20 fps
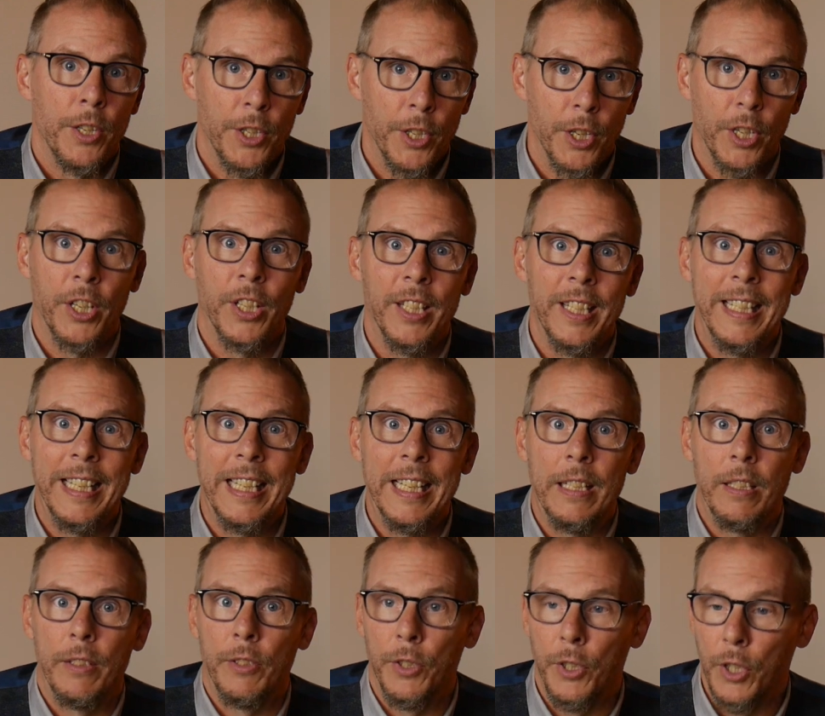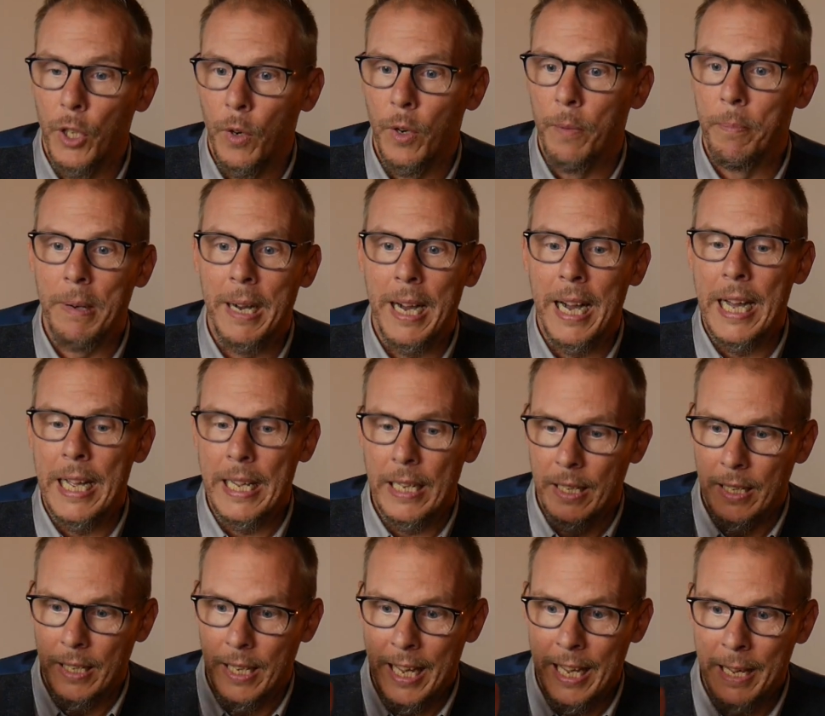you're gonna need to go and buy